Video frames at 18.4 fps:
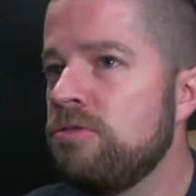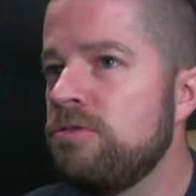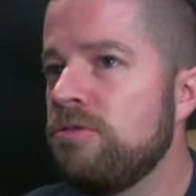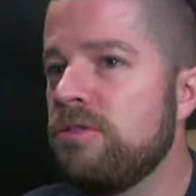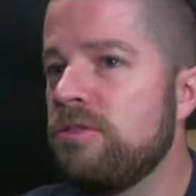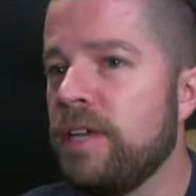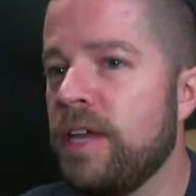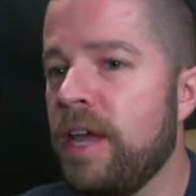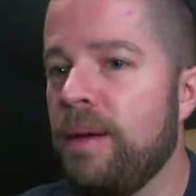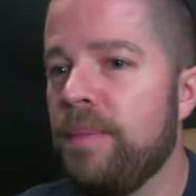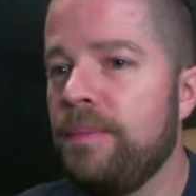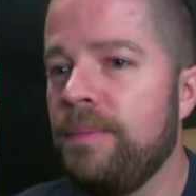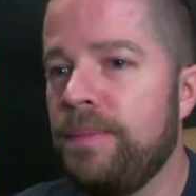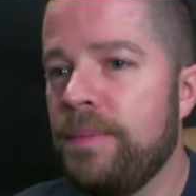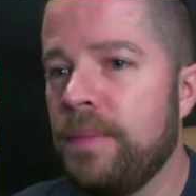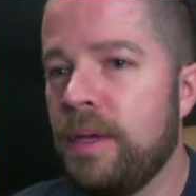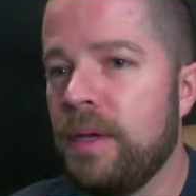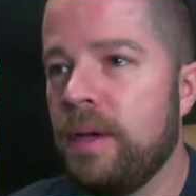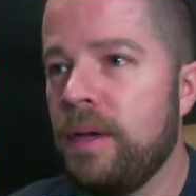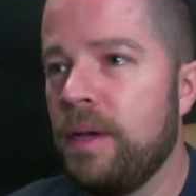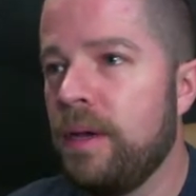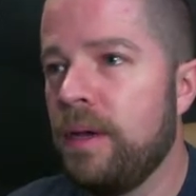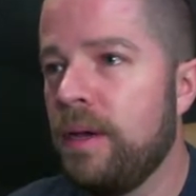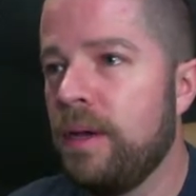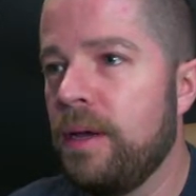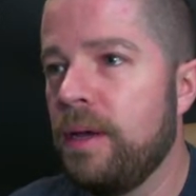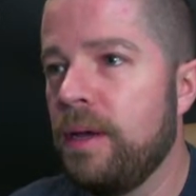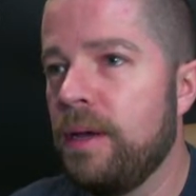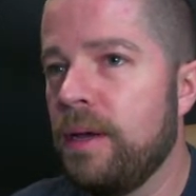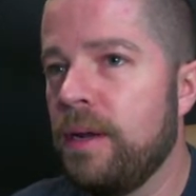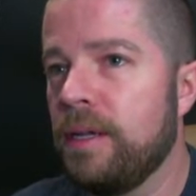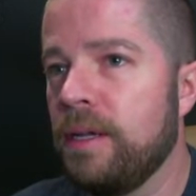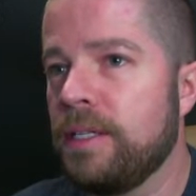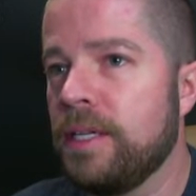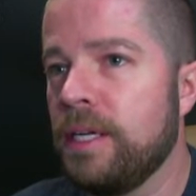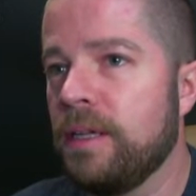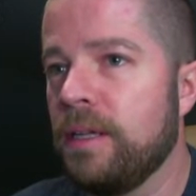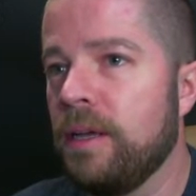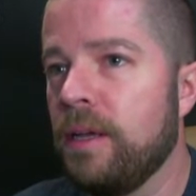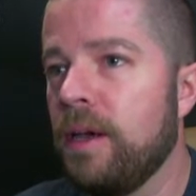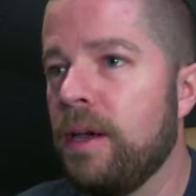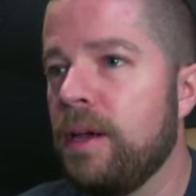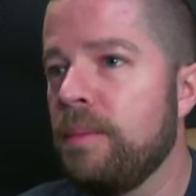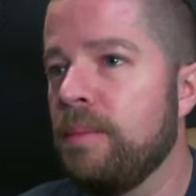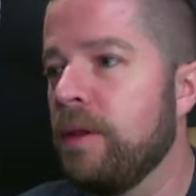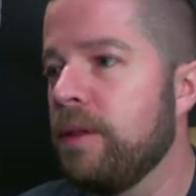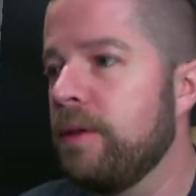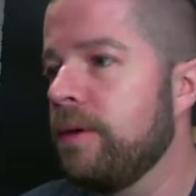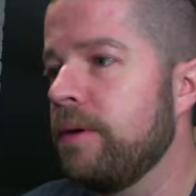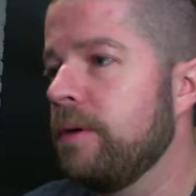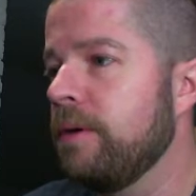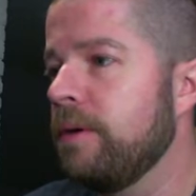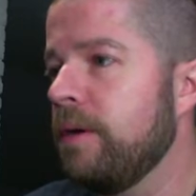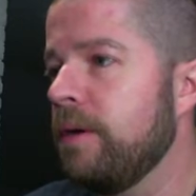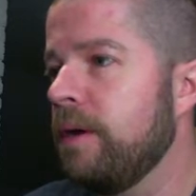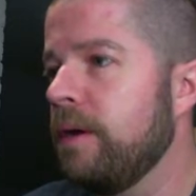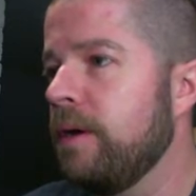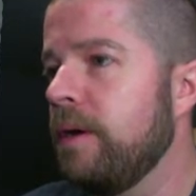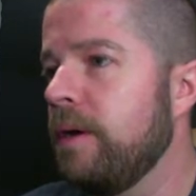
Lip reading: Yeah, I'm going to take the Guidemother. I